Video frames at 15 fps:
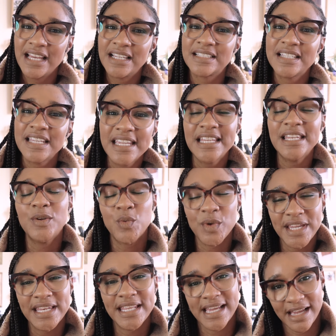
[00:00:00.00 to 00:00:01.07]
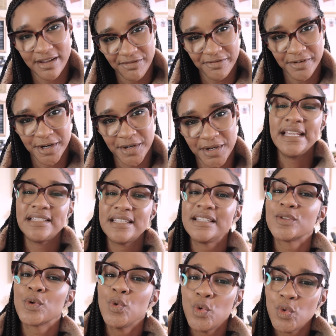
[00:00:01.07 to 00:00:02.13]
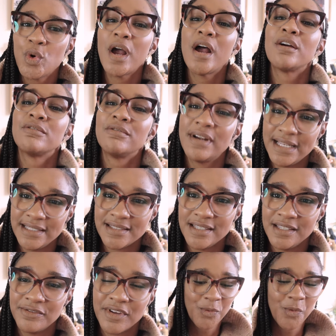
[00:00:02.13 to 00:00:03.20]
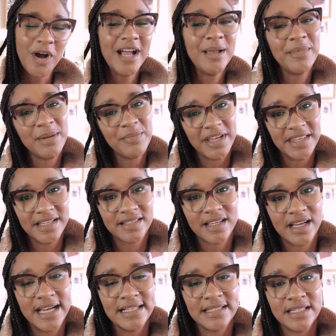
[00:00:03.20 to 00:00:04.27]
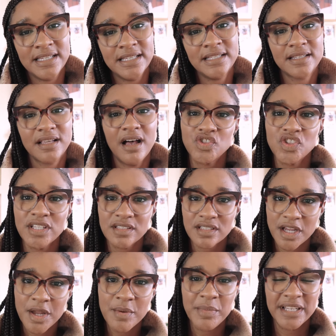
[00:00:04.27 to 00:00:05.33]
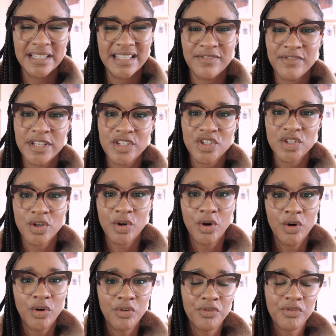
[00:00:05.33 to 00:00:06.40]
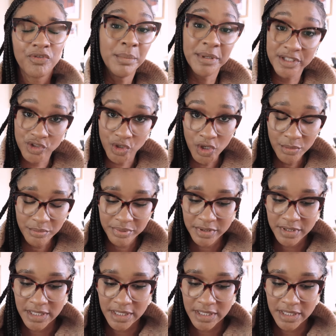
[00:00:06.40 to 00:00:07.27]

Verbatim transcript: a teeny weeny afro. It is all relative. What I mean by this guys is, just going by the definition of a big chop,